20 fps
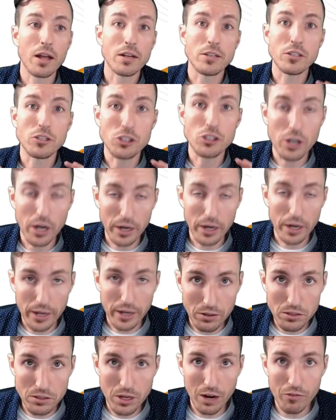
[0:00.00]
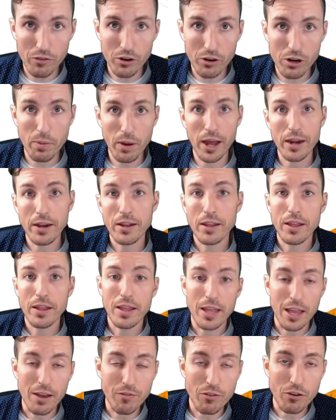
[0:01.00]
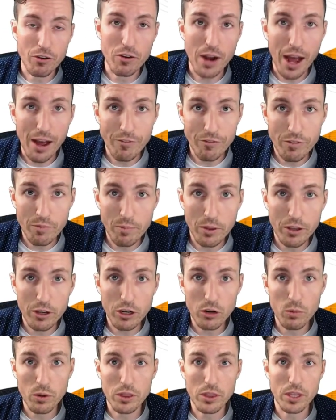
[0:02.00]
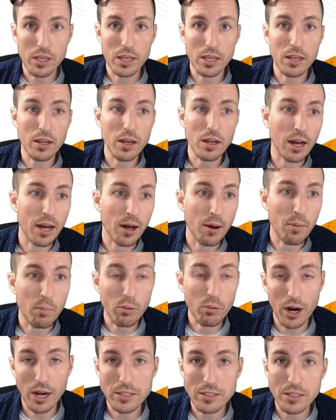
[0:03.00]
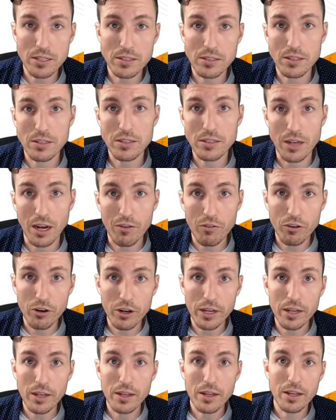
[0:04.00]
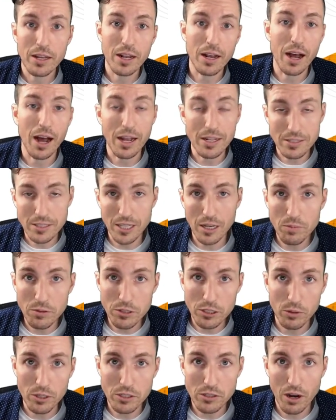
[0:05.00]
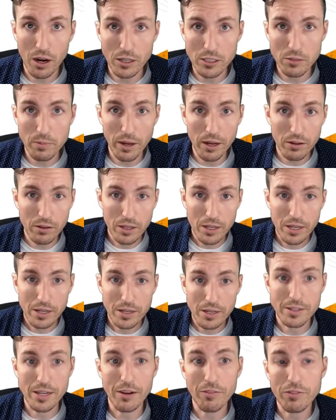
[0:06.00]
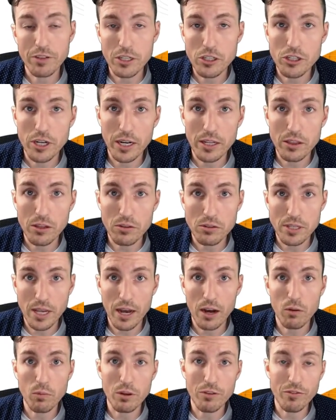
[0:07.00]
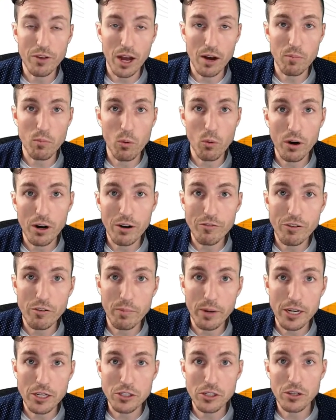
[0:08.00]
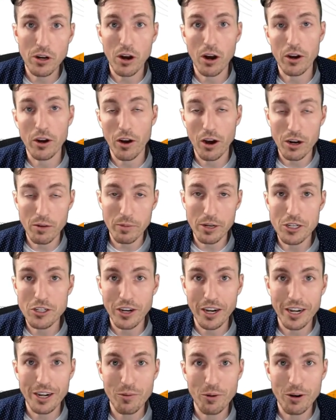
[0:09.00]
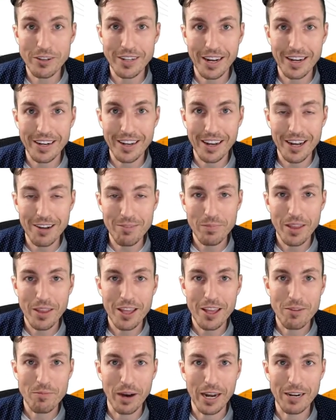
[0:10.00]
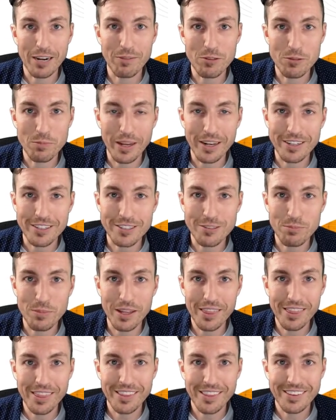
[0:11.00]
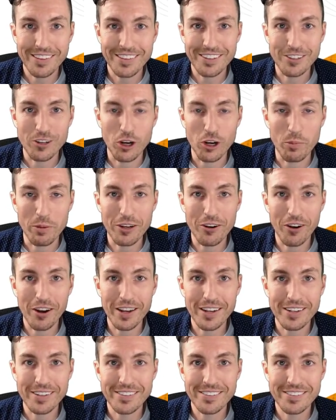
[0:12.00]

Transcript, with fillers: check out Discovery Bot. If you're not familiar with the process discovery concepts that we talked about, definitely check those out. We've got more information on automationanywhere.com. My name is Micah Smith. Go be great.